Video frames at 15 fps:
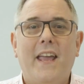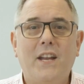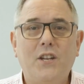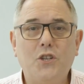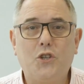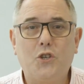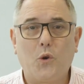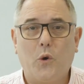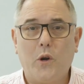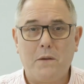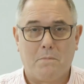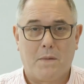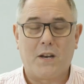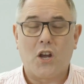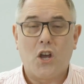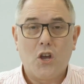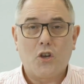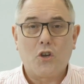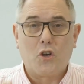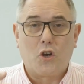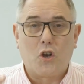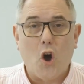
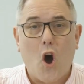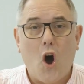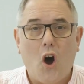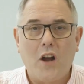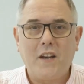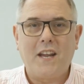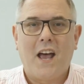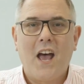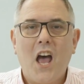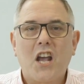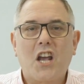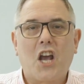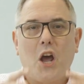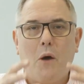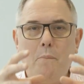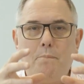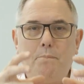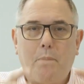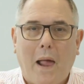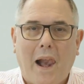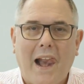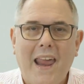enjoyment. God
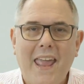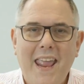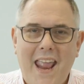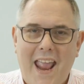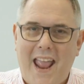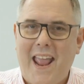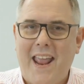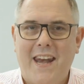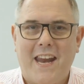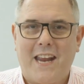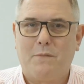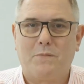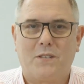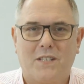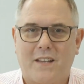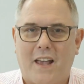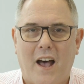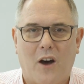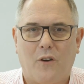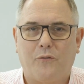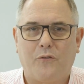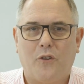complete in
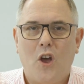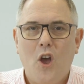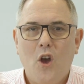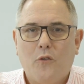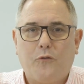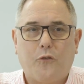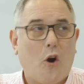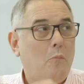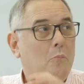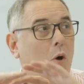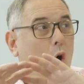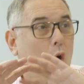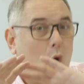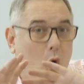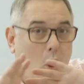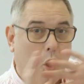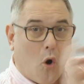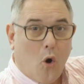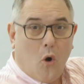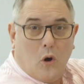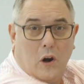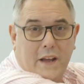himself from
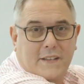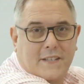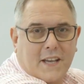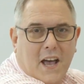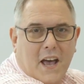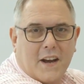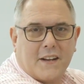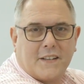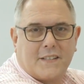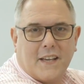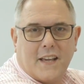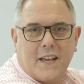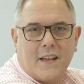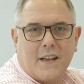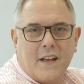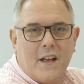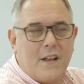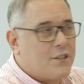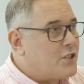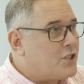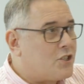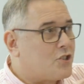all eternity,
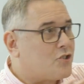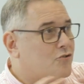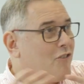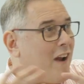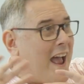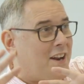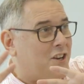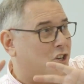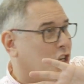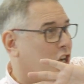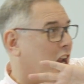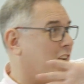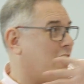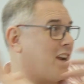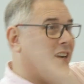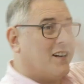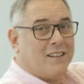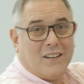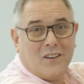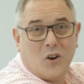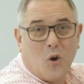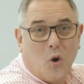
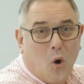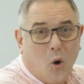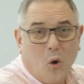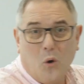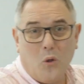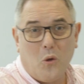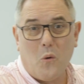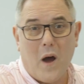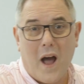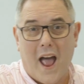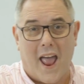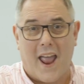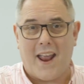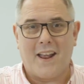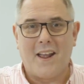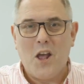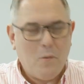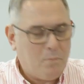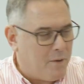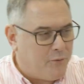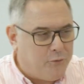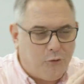stretching all the way
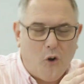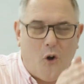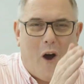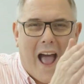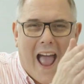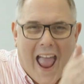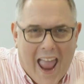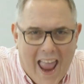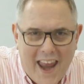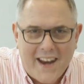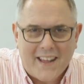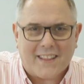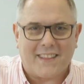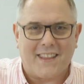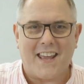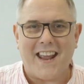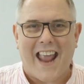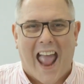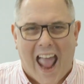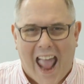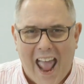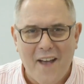before
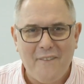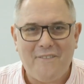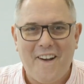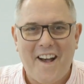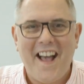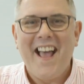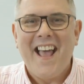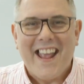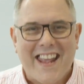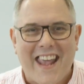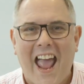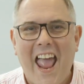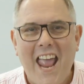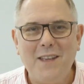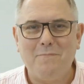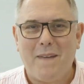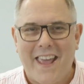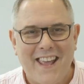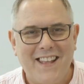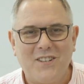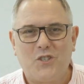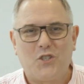anything ever came
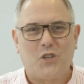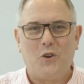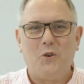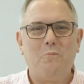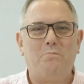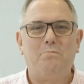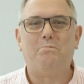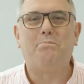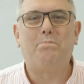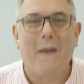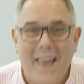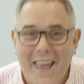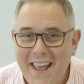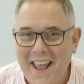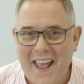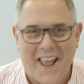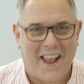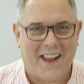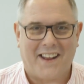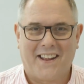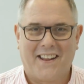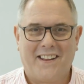into
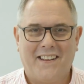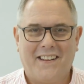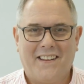being.